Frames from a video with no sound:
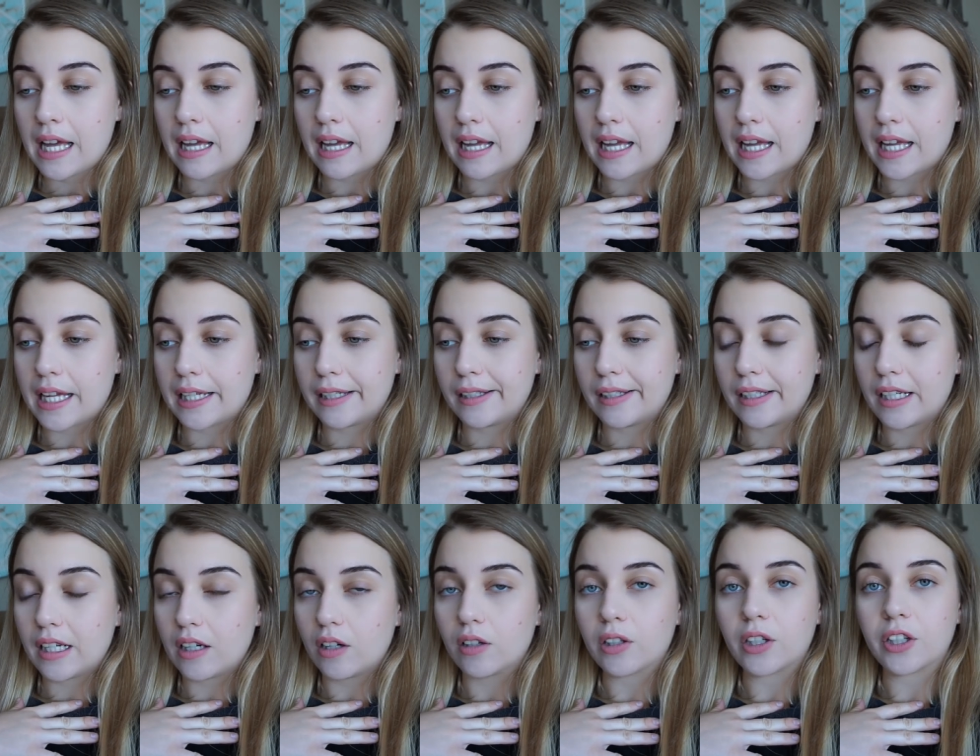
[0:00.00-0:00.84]

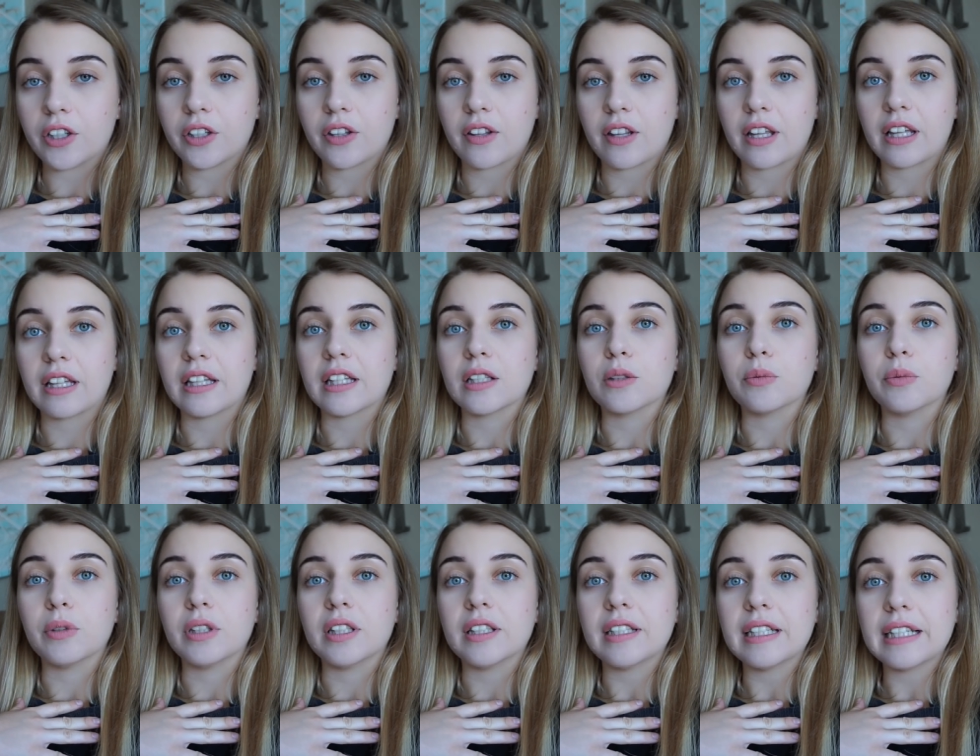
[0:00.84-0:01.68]
And the other thing
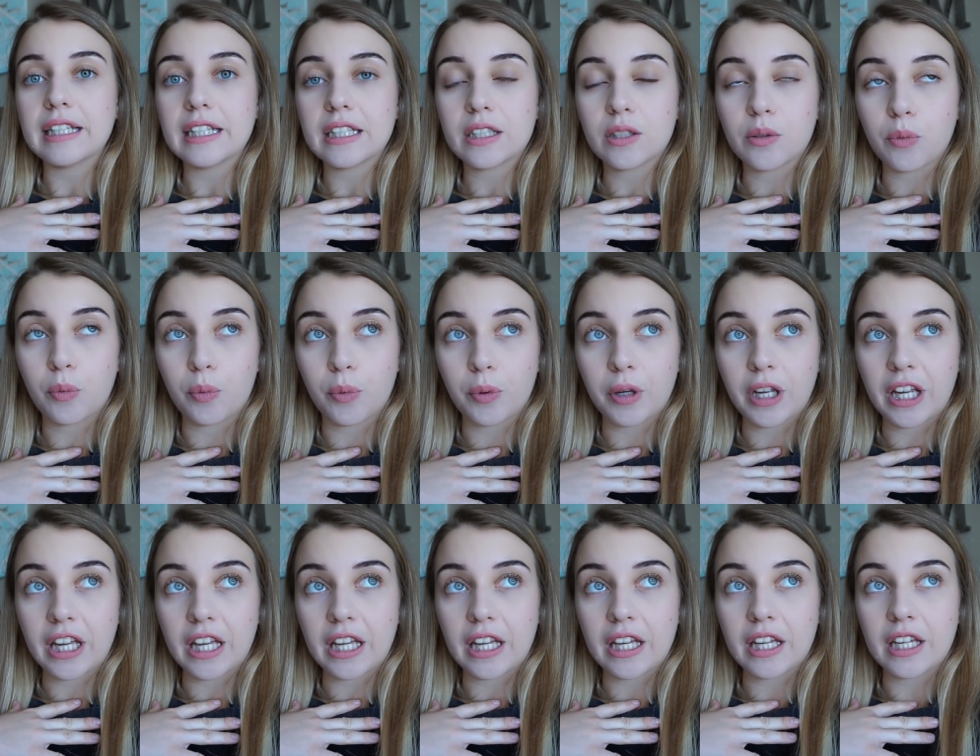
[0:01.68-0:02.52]
that we did,
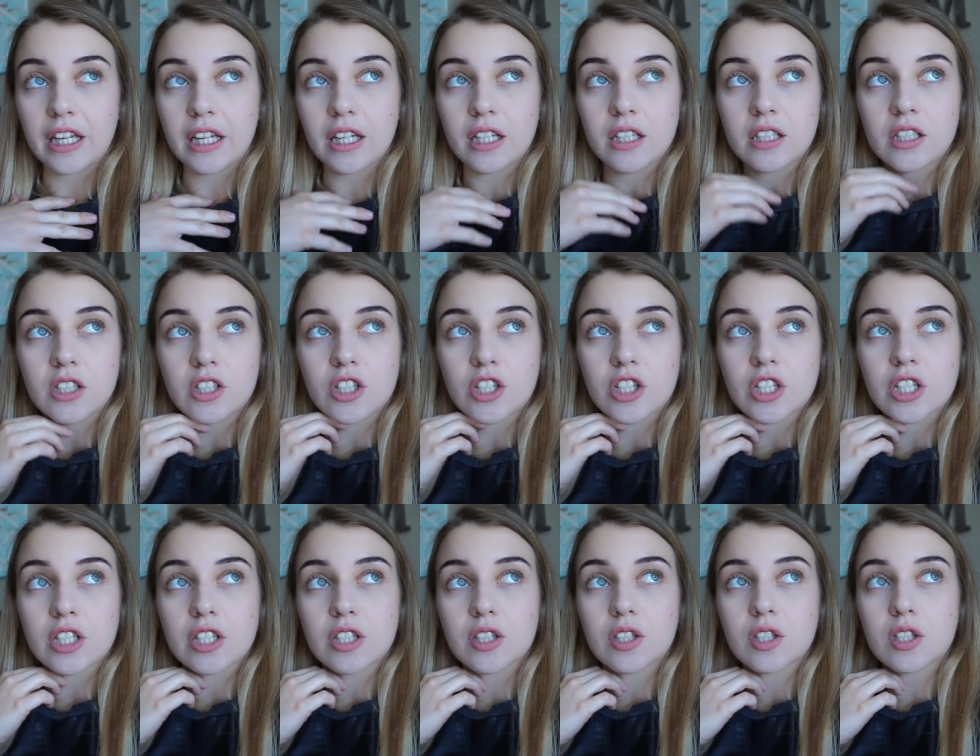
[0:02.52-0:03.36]
we
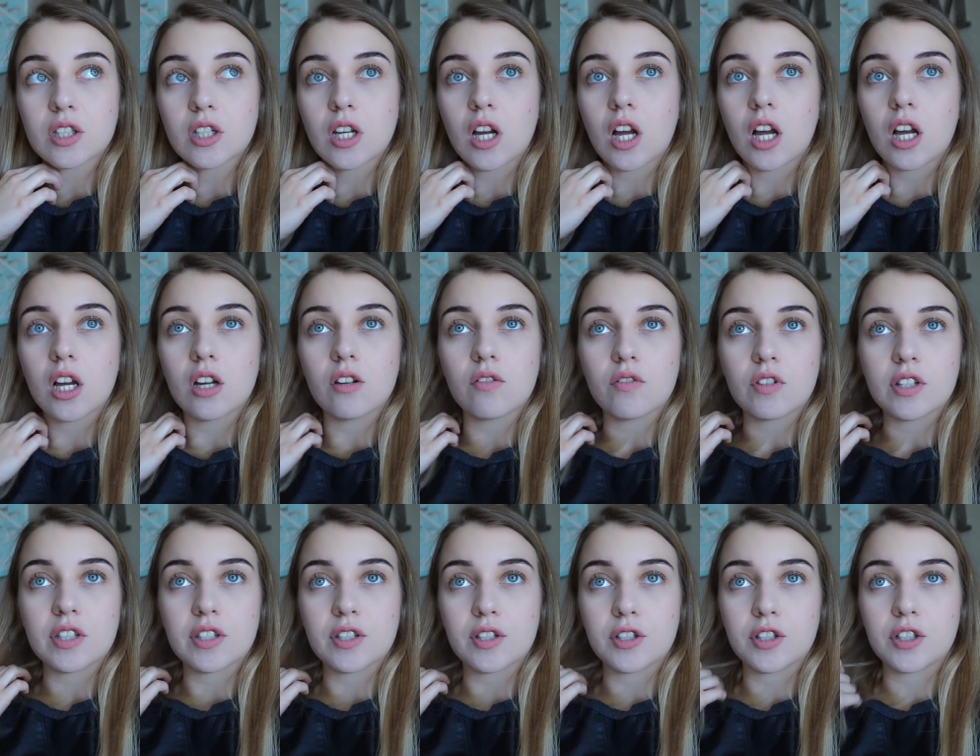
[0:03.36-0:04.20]
just
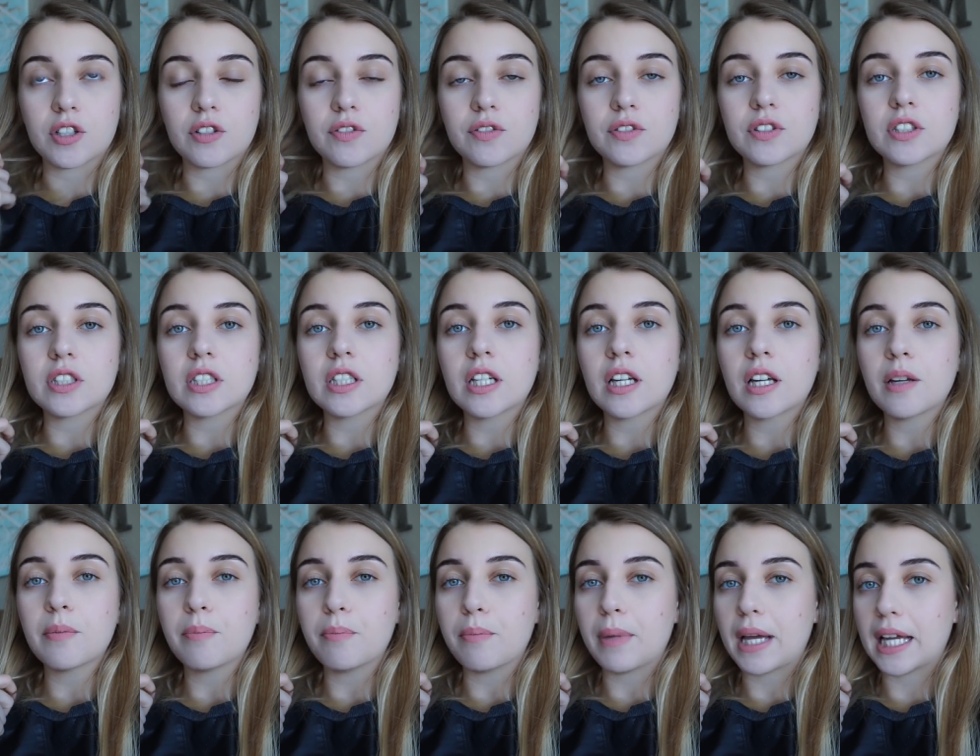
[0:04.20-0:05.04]
reserved
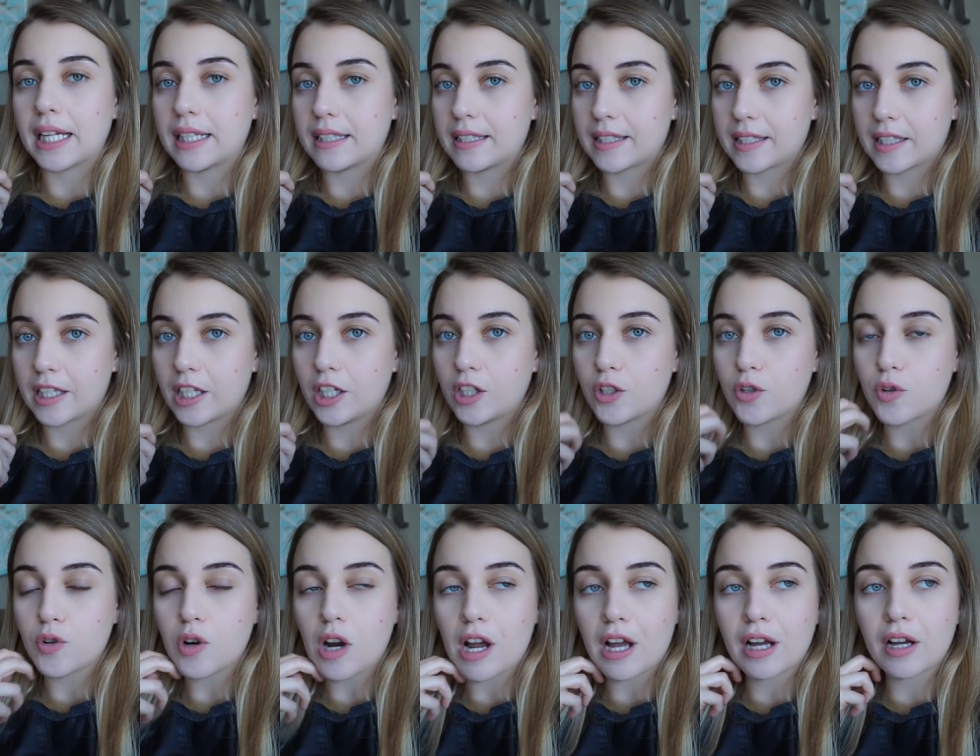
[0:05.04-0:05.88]
Penske
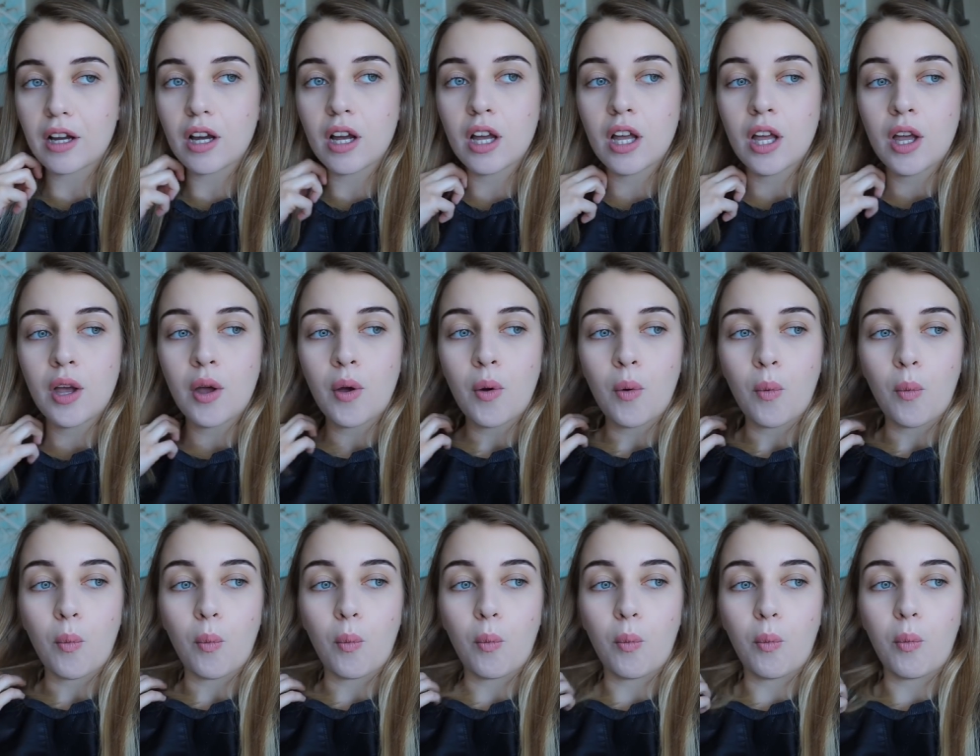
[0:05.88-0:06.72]
truck
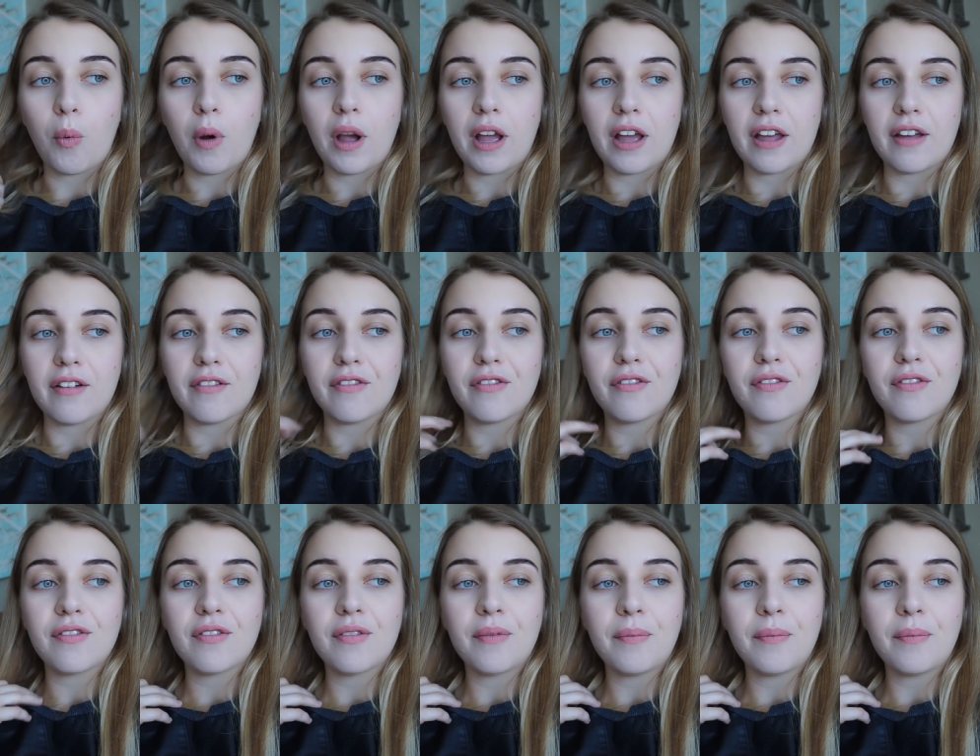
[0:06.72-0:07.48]
with